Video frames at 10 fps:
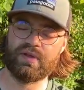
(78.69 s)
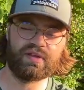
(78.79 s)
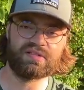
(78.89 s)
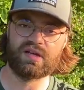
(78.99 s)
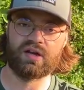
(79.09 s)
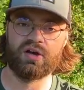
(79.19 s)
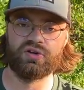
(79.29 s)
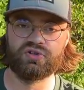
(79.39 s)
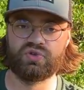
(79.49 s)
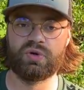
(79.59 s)
I think it's like
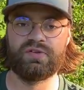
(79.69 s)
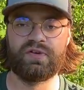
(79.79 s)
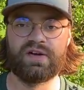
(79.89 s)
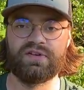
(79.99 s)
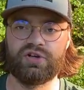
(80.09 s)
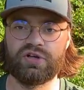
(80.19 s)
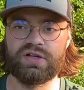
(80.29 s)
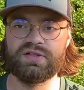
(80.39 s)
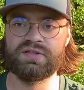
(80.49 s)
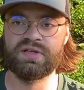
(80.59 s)
125
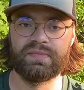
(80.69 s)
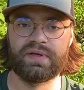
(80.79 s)
degrees,